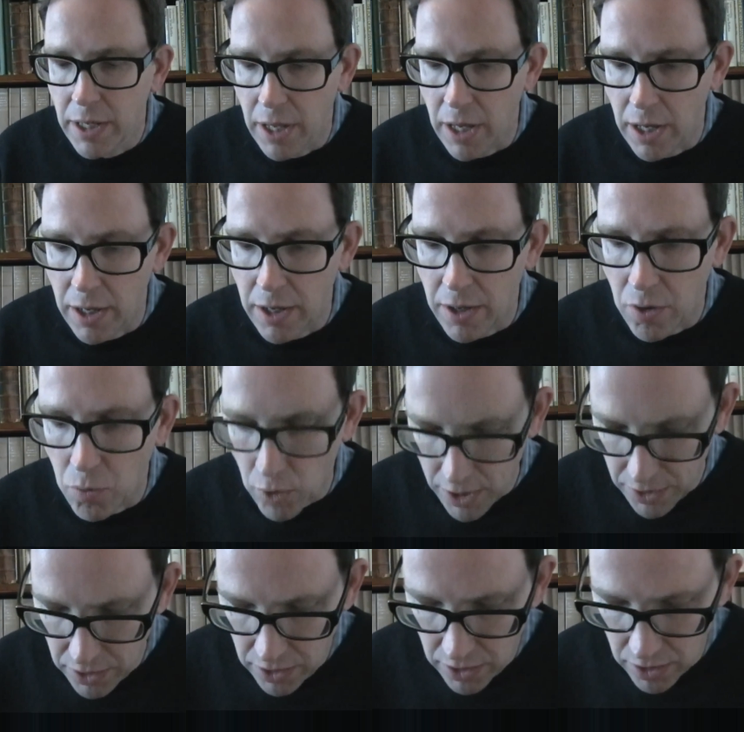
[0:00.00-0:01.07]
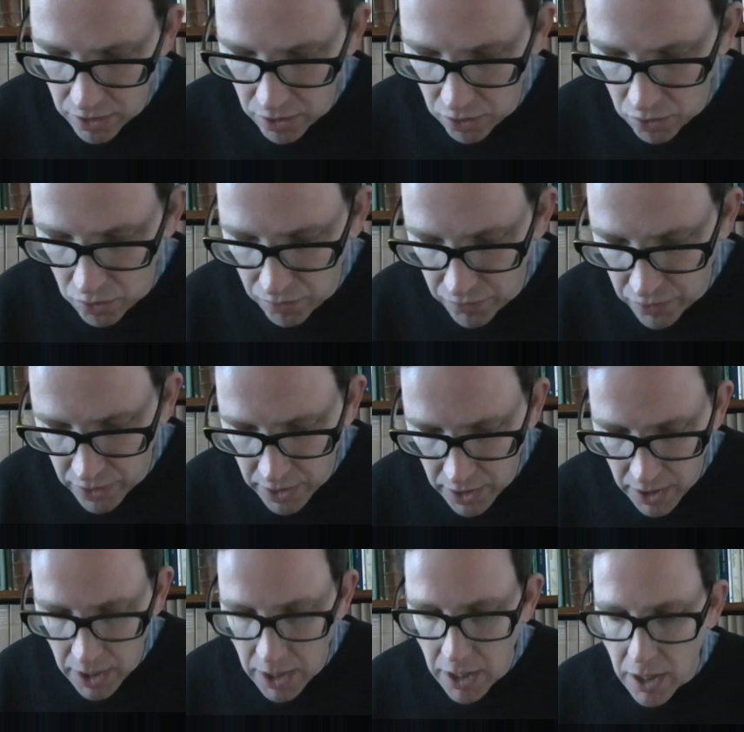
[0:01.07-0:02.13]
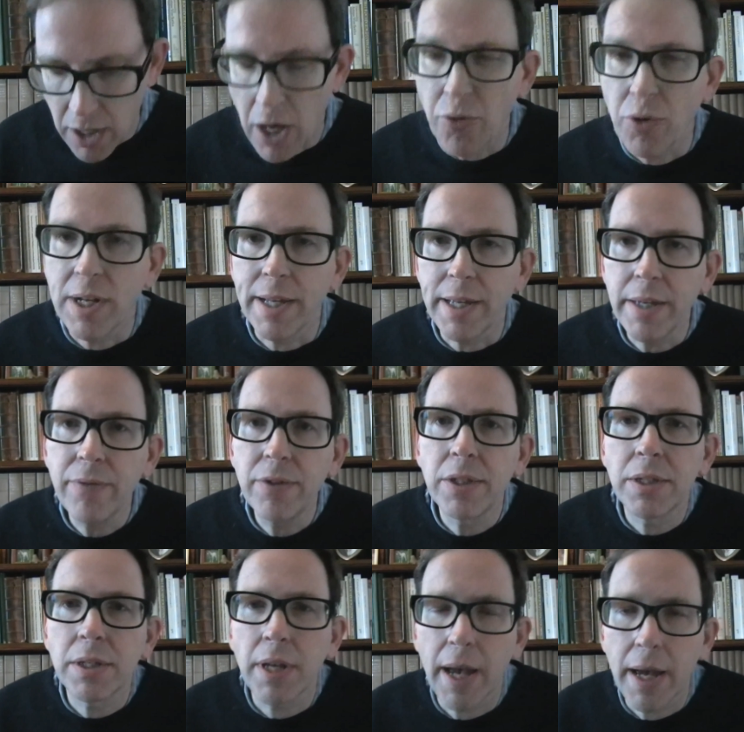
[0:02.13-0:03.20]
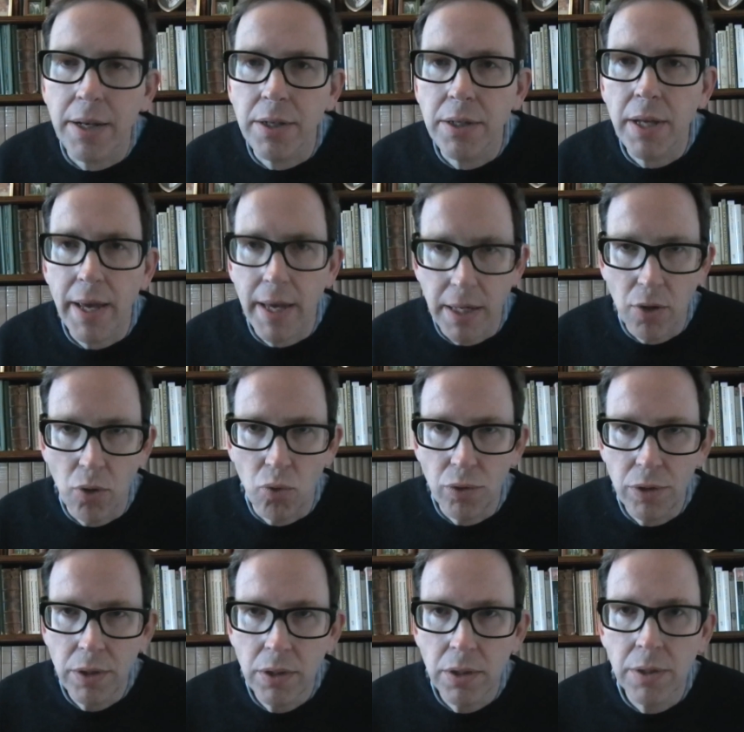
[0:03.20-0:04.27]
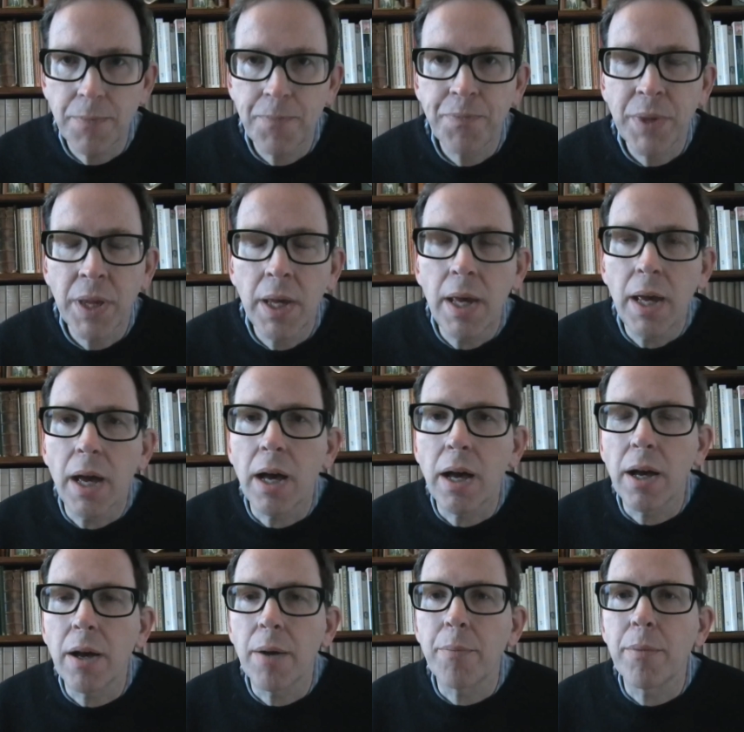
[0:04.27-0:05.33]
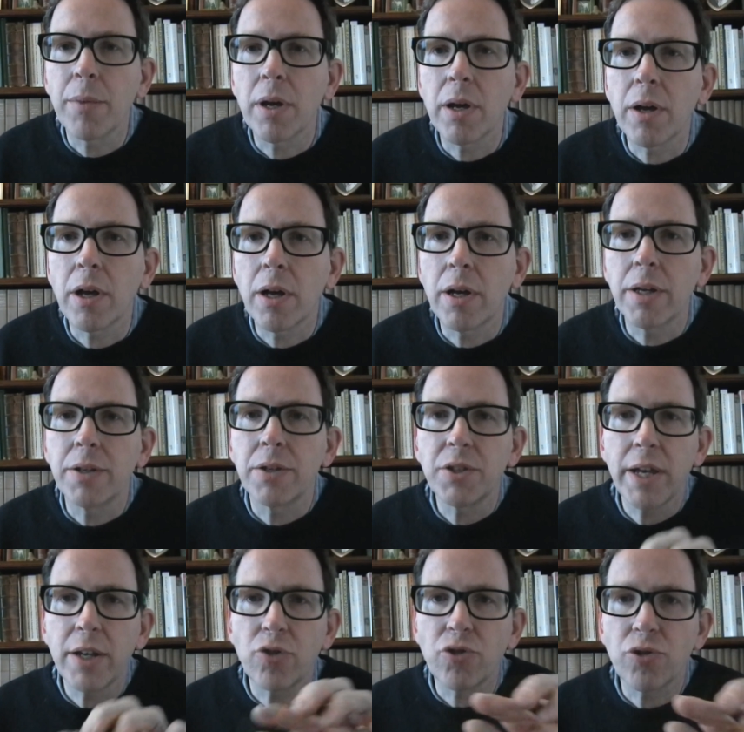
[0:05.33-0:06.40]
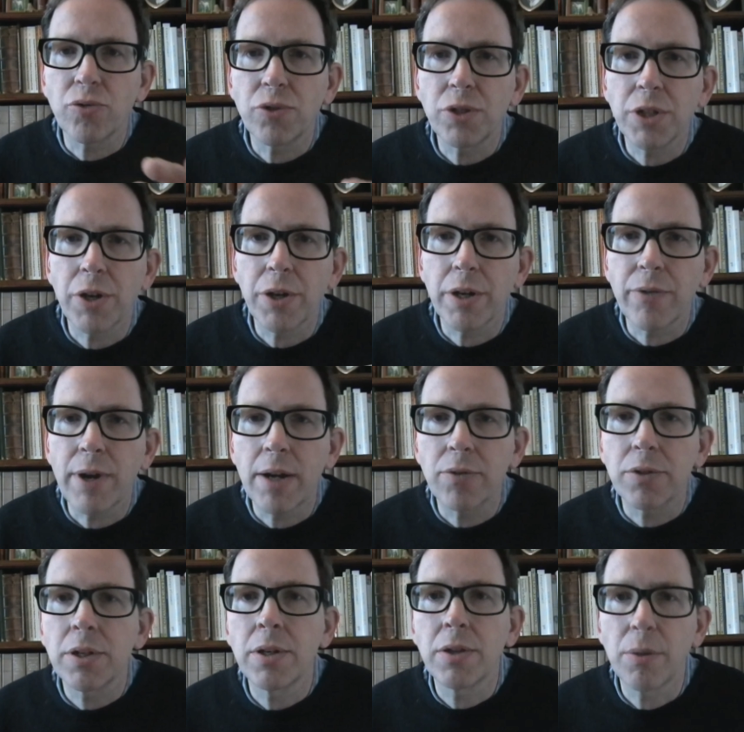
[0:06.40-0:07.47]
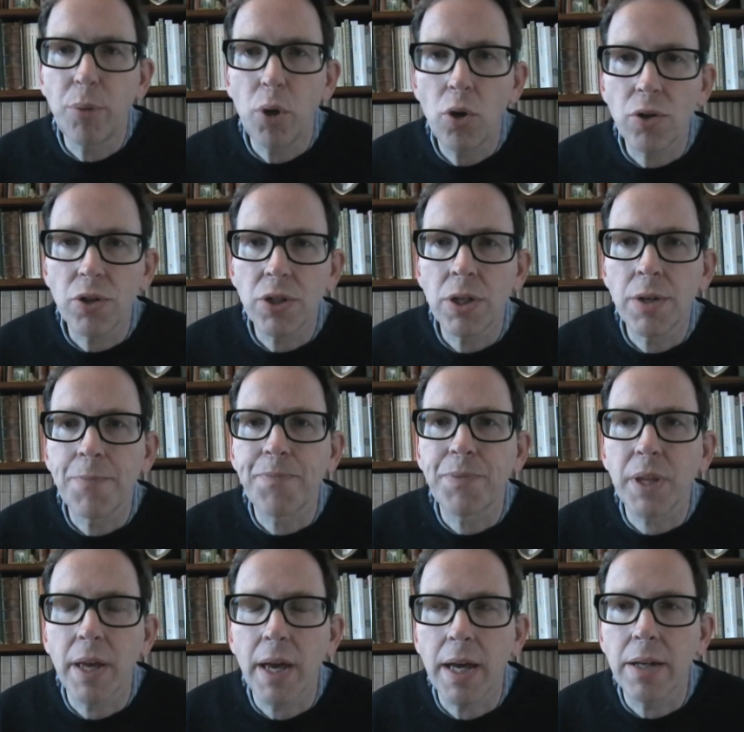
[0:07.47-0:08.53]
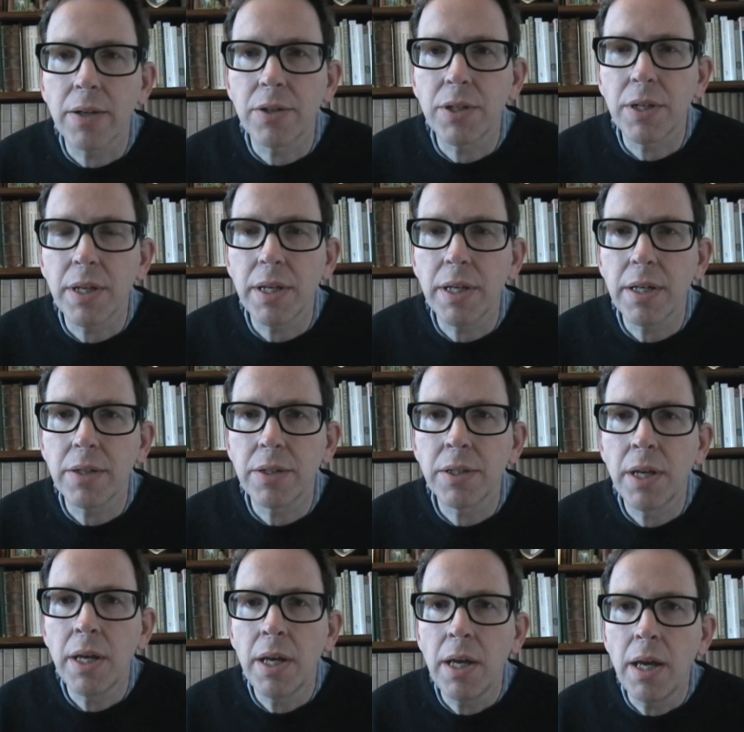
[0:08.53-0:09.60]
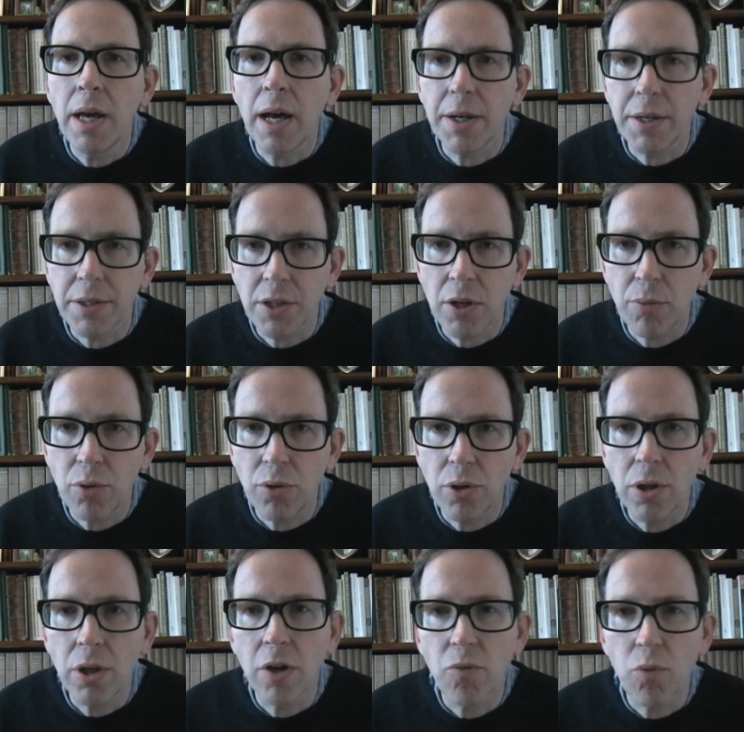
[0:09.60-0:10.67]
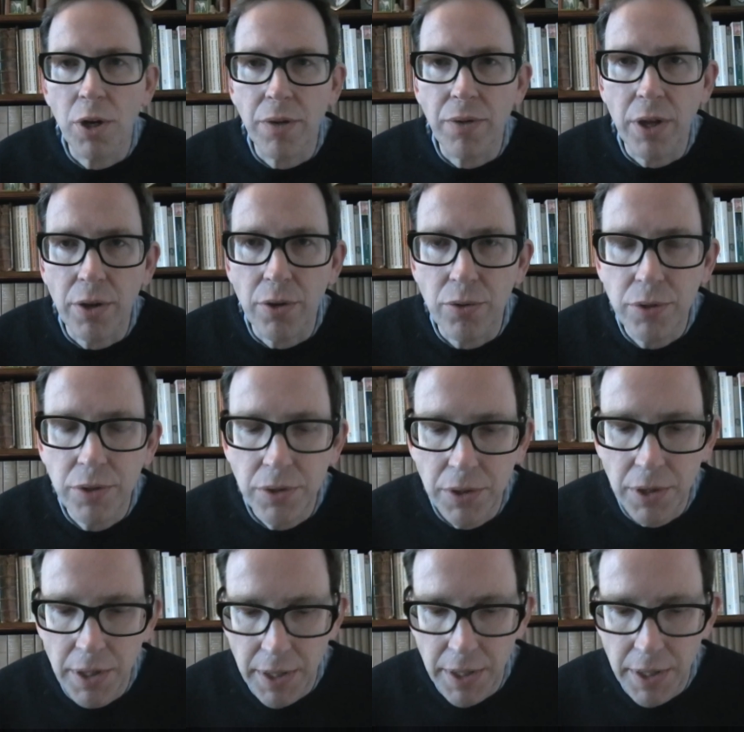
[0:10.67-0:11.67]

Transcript: One of oak leaves and acorns in tendrils going around the pot, and here's an example of one of those.